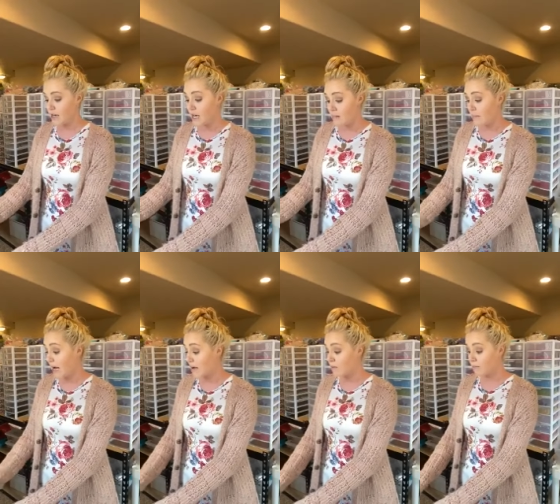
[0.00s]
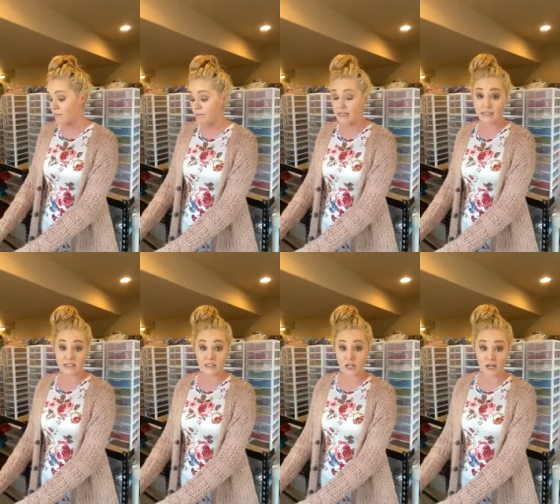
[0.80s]
my
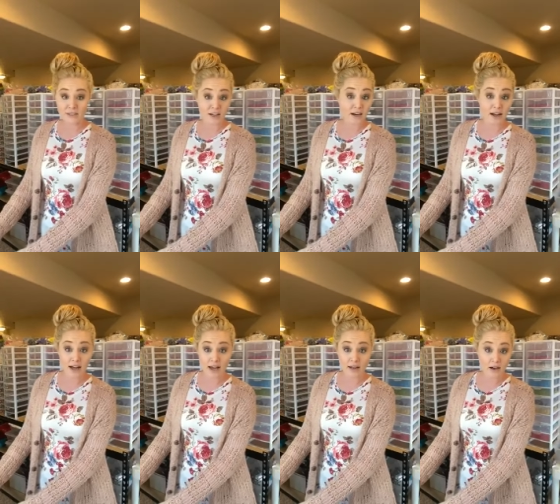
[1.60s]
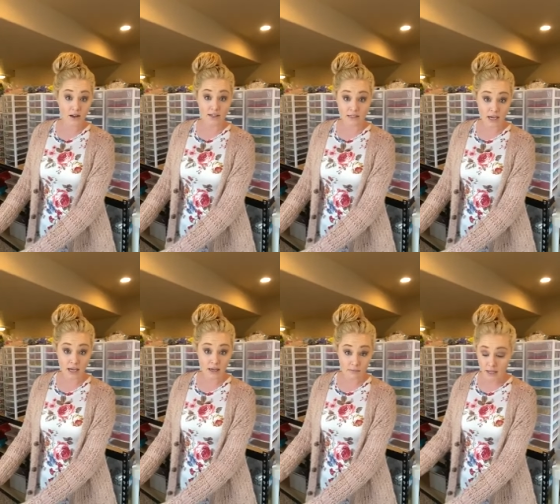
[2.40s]
business cards are hot all the
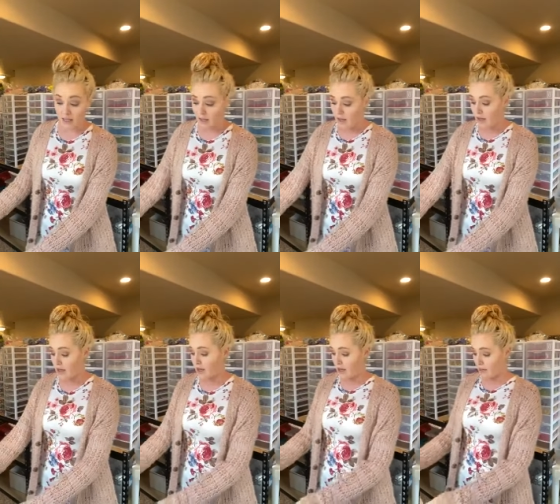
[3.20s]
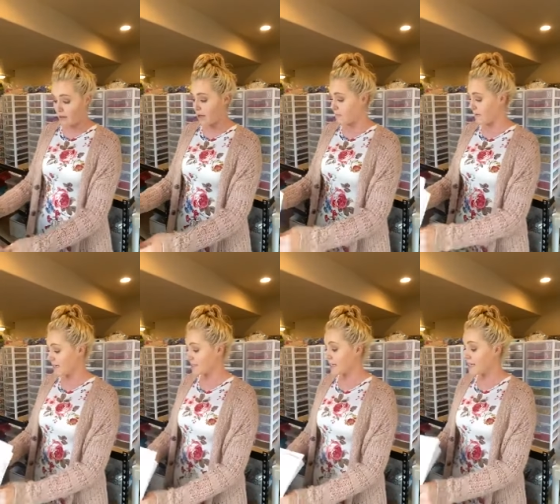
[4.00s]
time um,
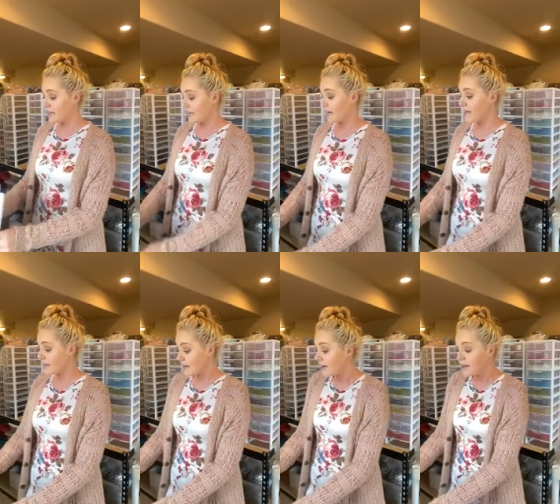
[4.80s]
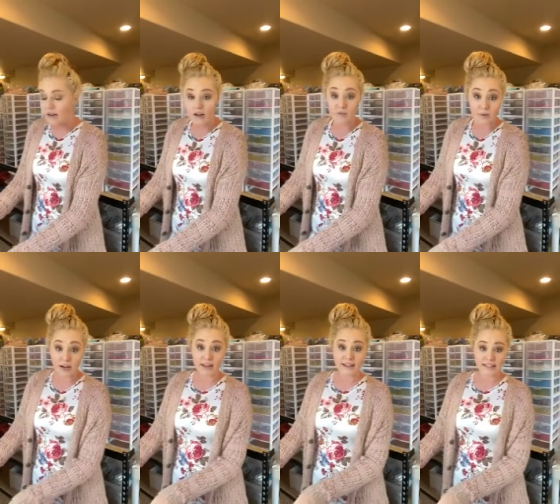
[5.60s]
because I can't get enough
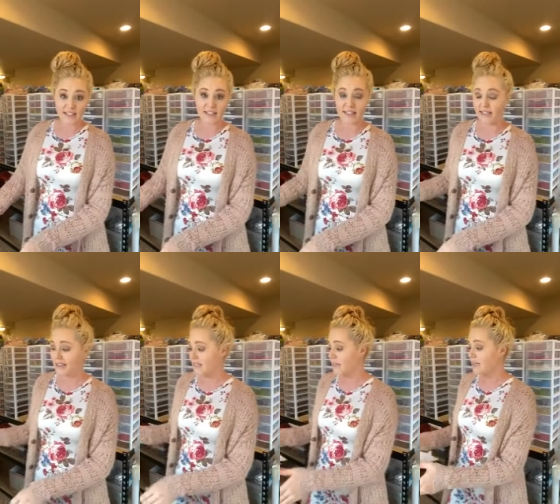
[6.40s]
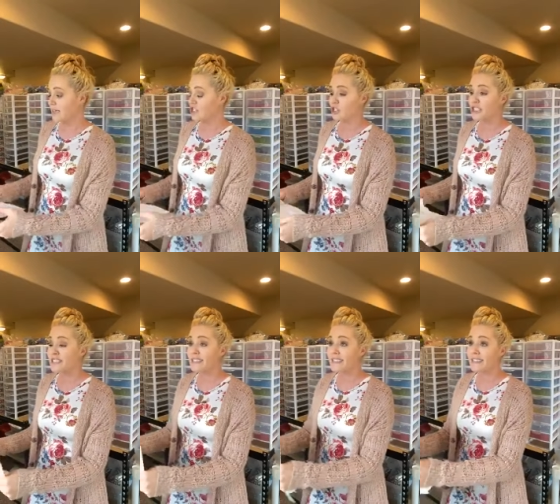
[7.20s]
product in, and then it
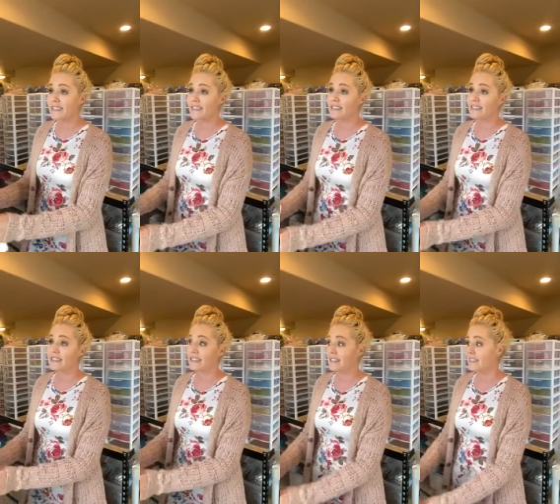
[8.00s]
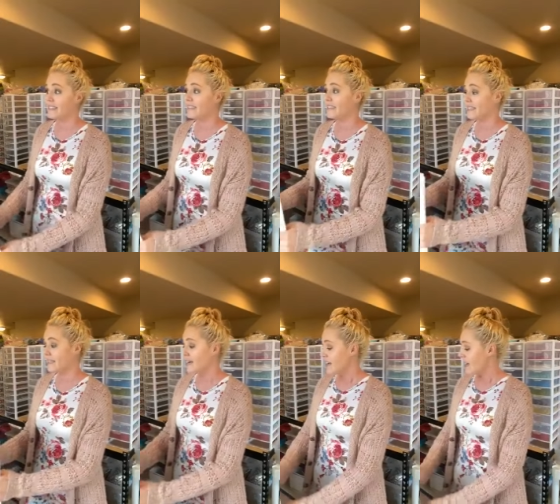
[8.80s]
just sits and it sits and it sits and
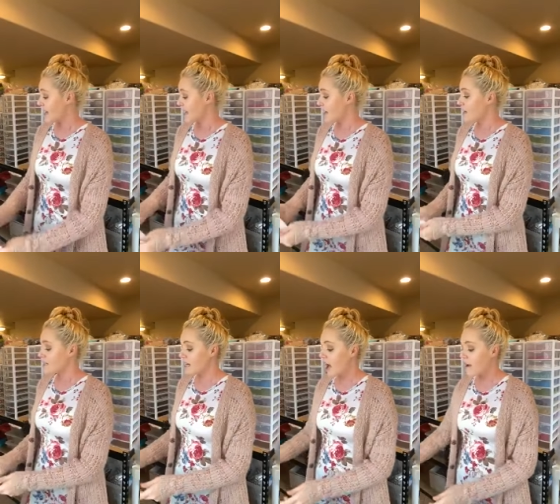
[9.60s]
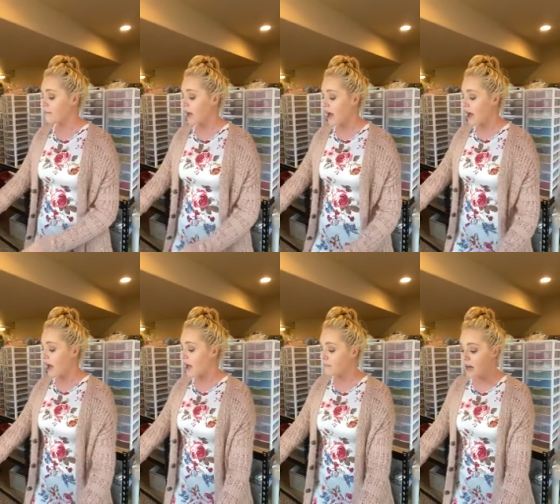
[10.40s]
and I'm
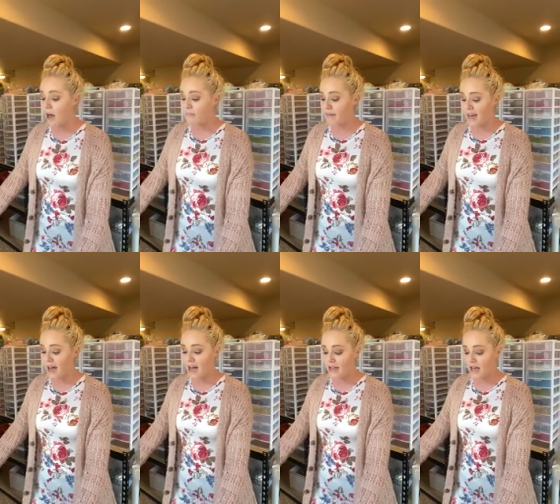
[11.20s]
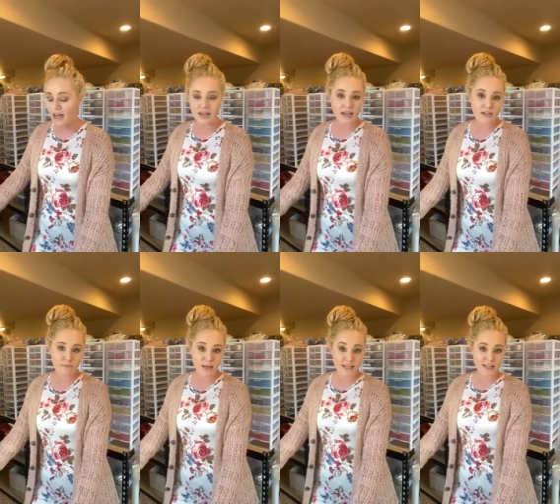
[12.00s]
I'm not mad at
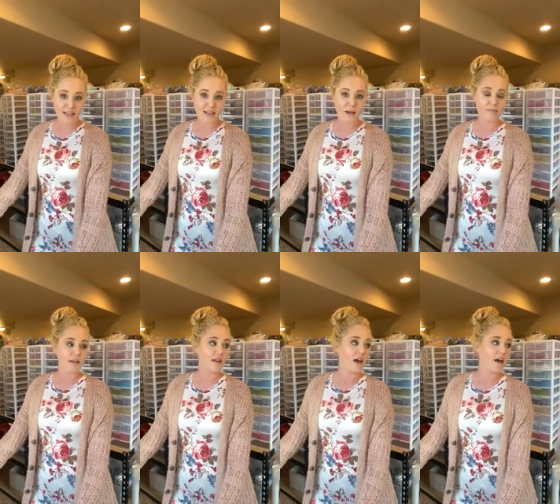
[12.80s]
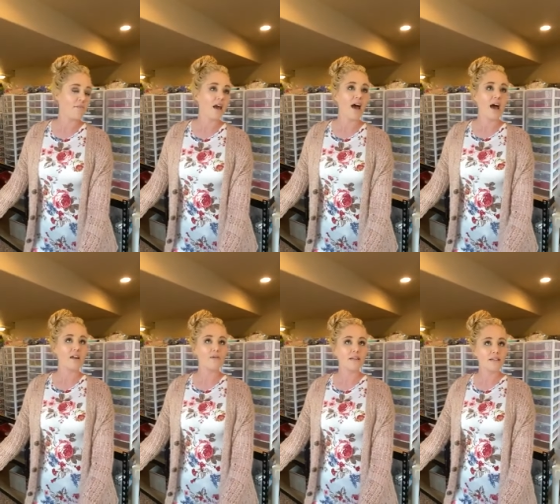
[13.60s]
anybody, and I'm I'm not I
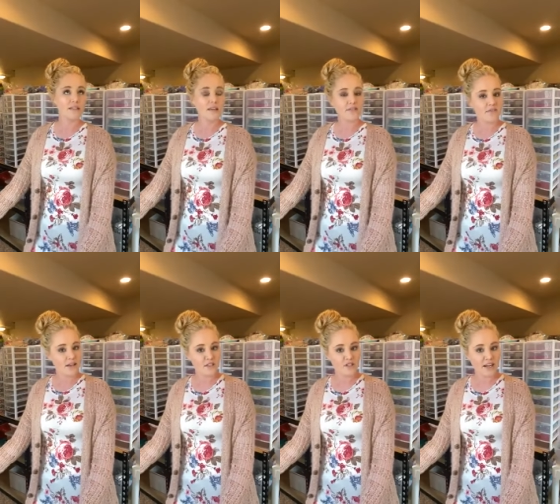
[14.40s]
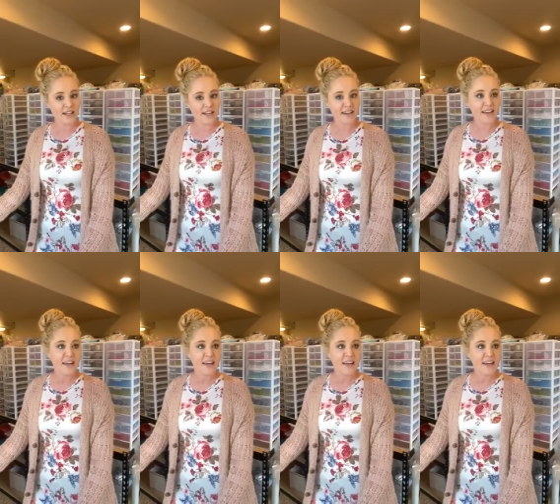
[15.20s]
don't want to say frustrated.